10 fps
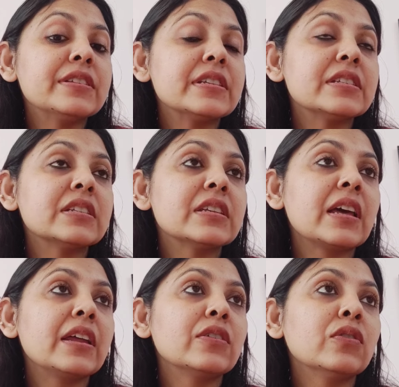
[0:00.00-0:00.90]
this is the
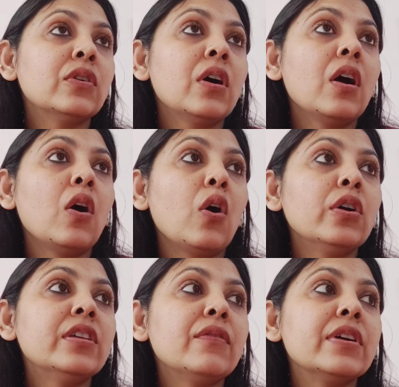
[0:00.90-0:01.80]
scenario,
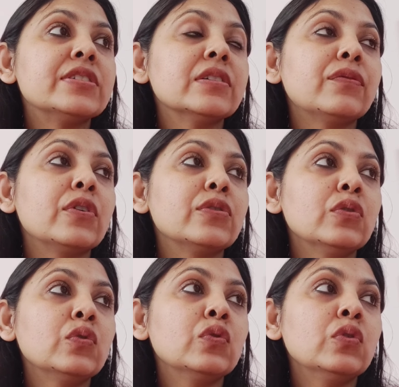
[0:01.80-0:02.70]
or they are waiting for
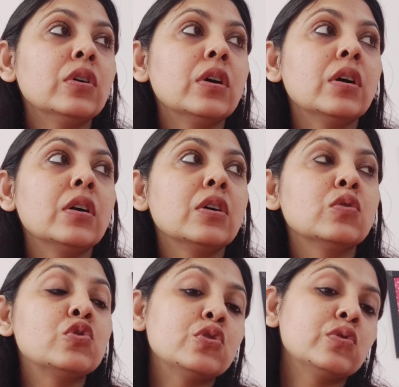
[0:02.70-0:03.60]
you
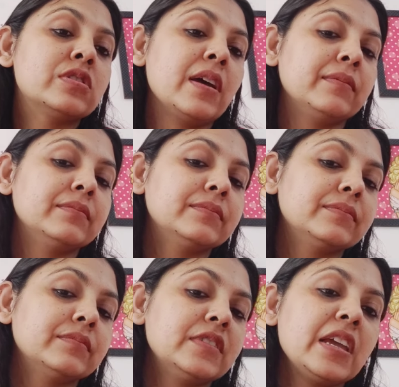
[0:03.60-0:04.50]
to choose them.
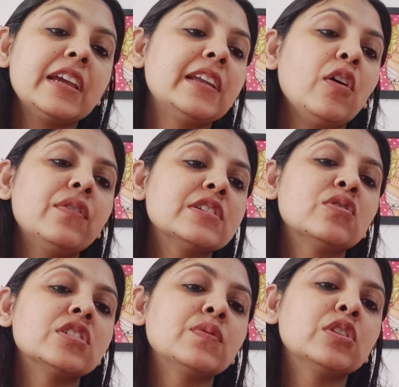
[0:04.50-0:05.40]
Take it how it
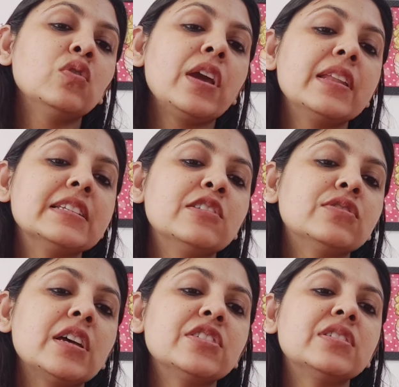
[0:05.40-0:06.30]
resonates with you. Aries, Leo,
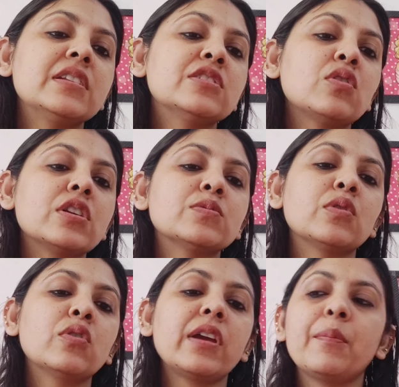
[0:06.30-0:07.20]
Sagittarius, Taurus,
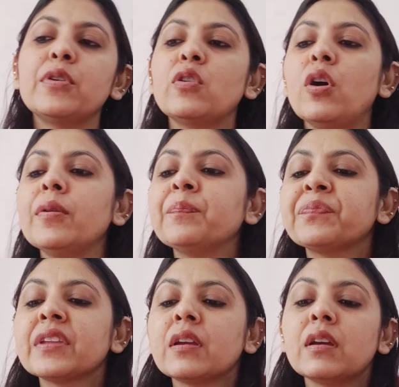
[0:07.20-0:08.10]
Virgo, Capricorn.
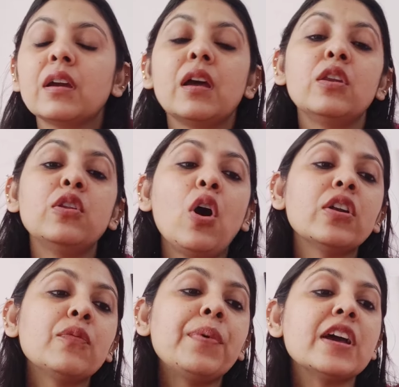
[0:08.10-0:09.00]

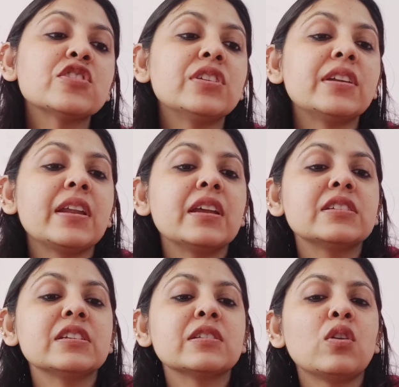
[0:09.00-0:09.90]
Lot of passionate
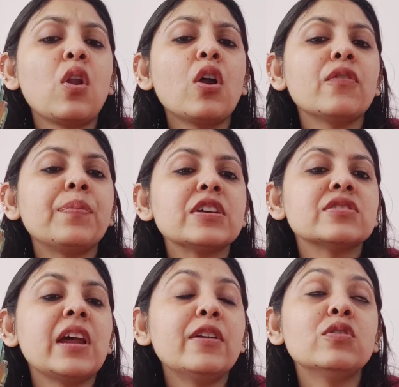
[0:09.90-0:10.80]
energies, lot of
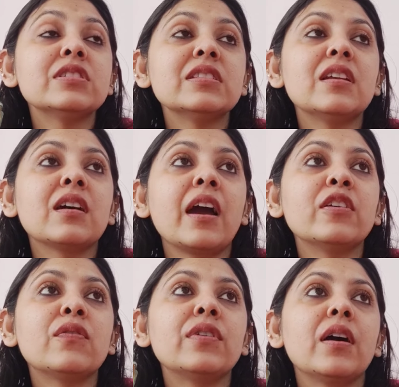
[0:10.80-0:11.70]
passion. I don't see the
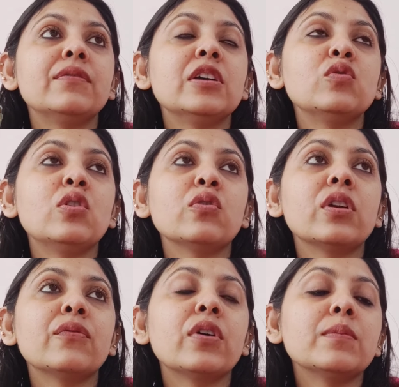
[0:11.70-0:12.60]
kind of love that you are
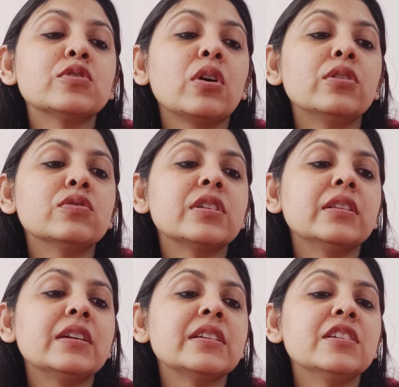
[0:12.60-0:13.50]
looking for, I'm sorry to say
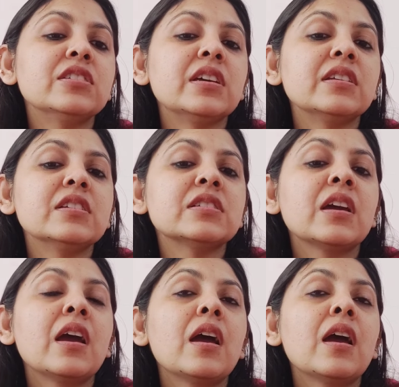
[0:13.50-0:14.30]
that, Sagittarius.